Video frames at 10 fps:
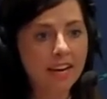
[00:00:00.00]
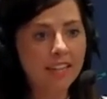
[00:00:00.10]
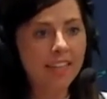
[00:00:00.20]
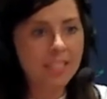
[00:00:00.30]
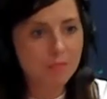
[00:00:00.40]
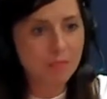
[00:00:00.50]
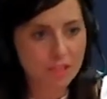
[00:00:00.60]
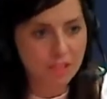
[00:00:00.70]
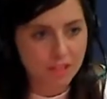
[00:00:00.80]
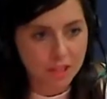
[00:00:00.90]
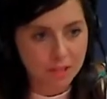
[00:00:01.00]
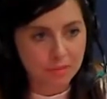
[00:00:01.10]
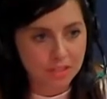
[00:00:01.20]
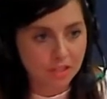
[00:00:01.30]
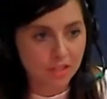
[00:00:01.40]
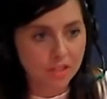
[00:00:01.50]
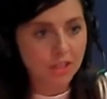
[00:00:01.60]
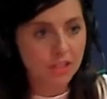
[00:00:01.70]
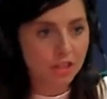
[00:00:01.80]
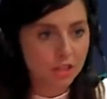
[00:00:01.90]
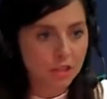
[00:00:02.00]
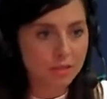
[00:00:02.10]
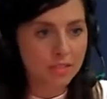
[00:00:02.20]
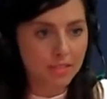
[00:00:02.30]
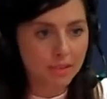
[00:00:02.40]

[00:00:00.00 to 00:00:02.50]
And that's where encouragement starts. Encouragement wow.